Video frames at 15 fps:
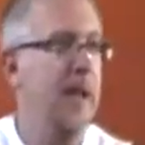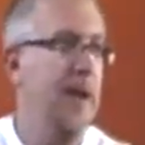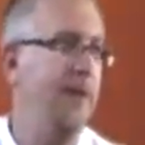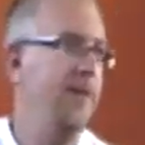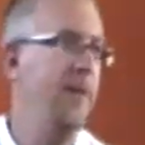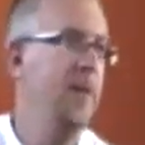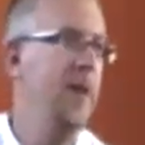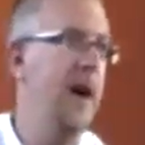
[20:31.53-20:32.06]

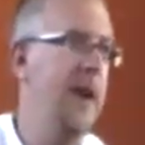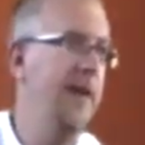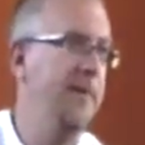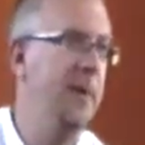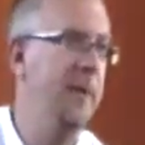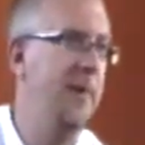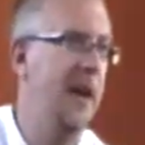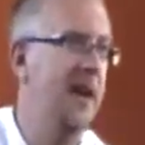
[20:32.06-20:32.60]
life would not
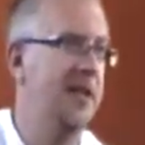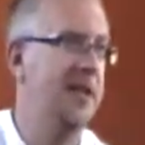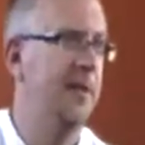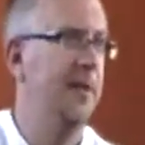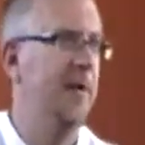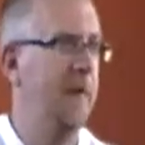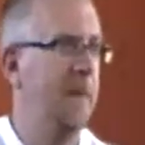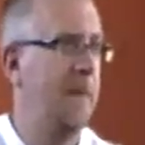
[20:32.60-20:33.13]
have been
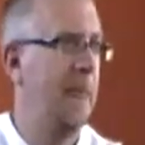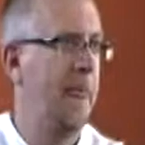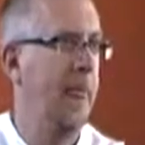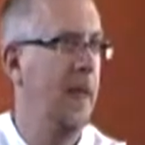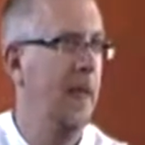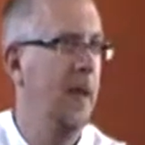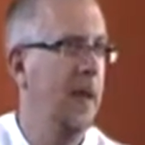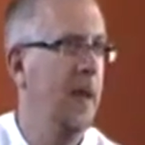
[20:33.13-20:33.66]
possible.
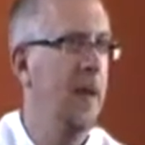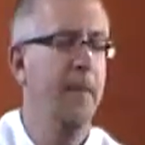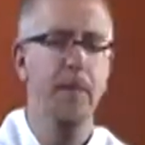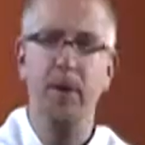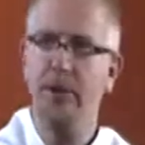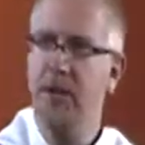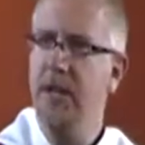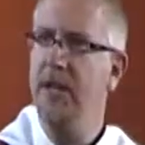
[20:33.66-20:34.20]

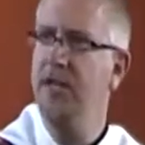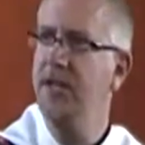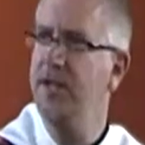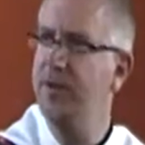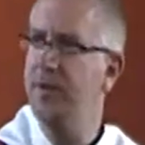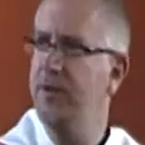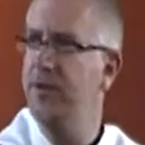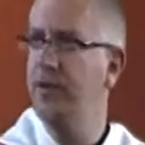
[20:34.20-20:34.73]
But
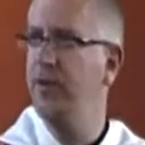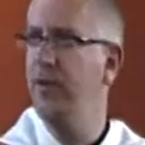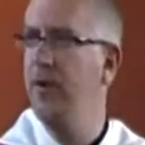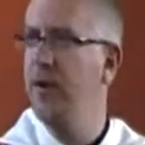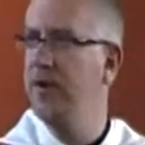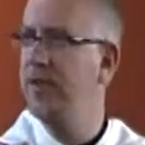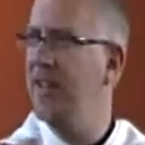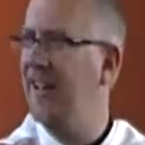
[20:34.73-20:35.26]
Jesus
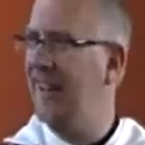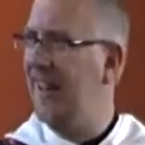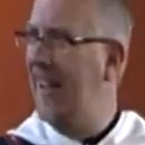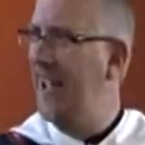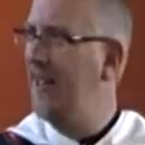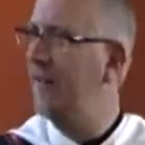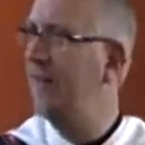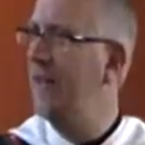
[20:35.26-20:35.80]
restores
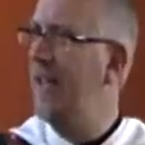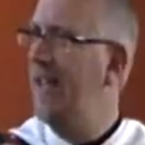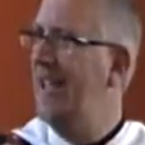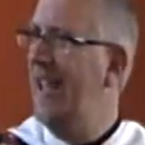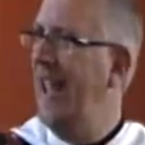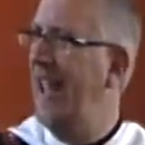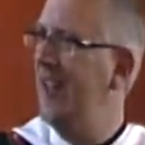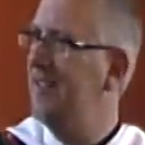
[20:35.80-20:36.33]

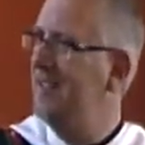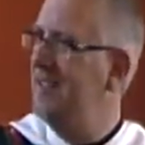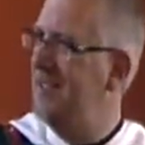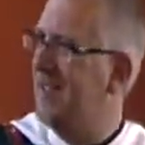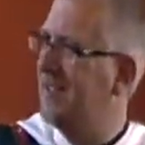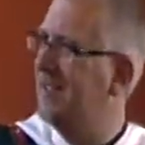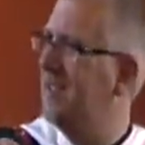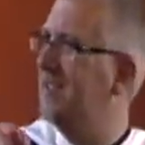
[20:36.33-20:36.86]
life and
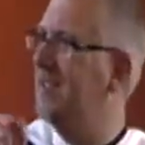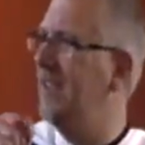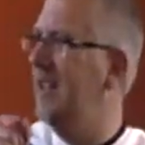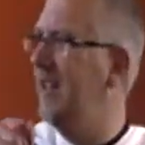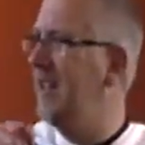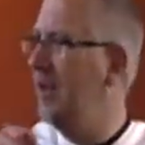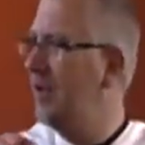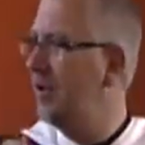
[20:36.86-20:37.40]

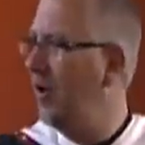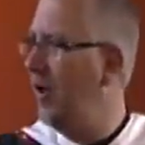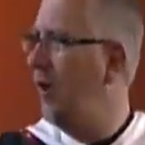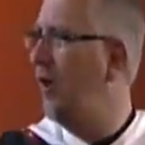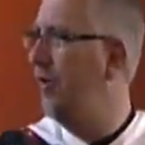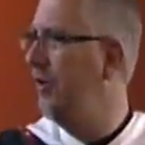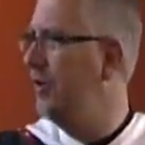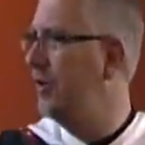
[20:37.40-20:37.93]
dignity to
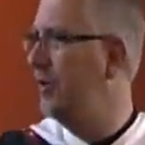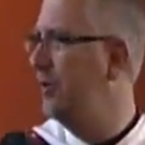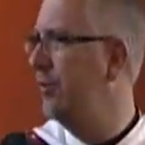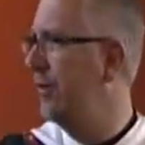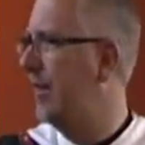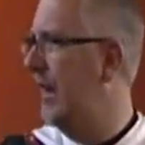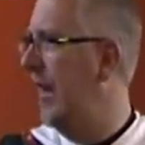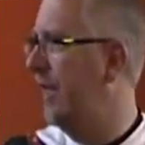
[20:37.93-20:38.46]
all those
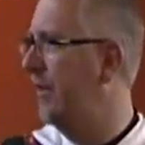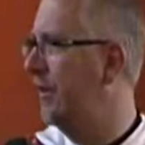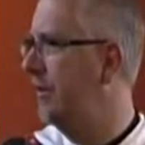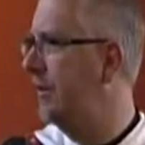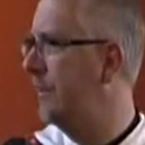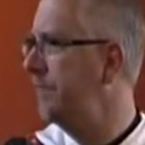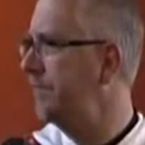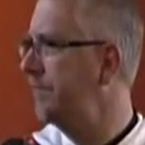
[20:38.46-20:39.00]
who are gathered.
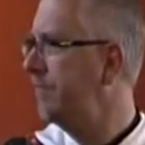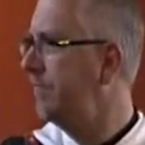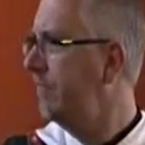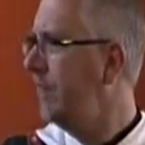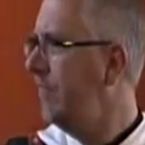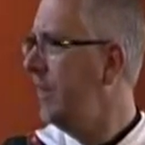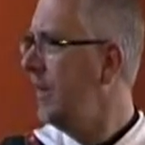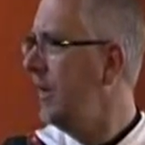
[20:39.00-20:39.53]

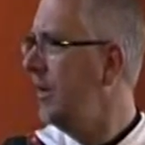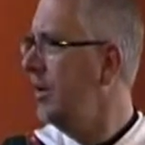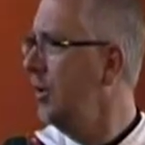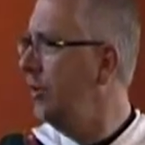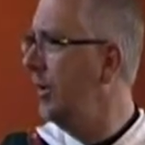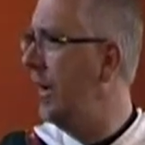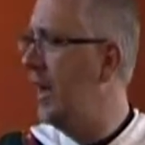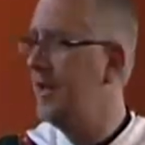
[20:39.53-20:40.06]

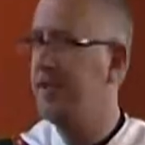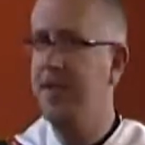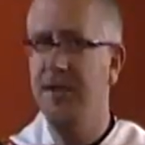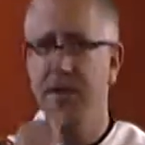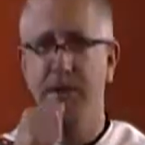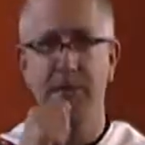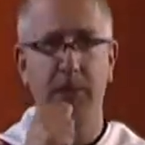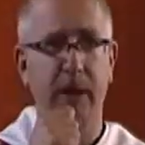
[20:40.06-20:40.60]
You and I,
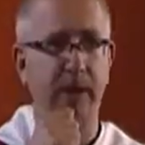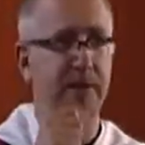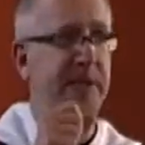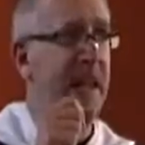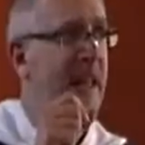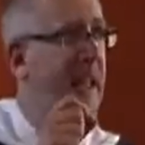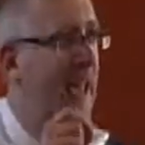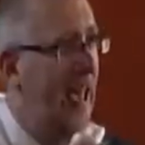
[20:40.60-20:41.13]
sisters and
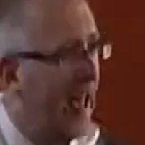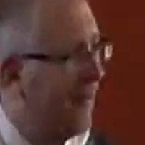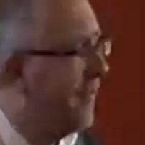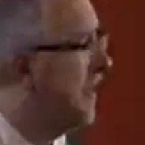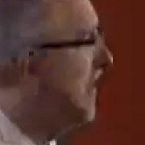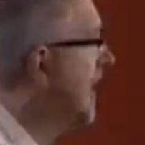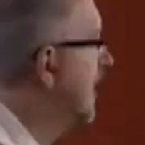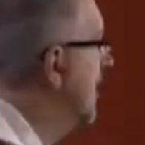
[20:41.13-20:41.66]
brothers, have a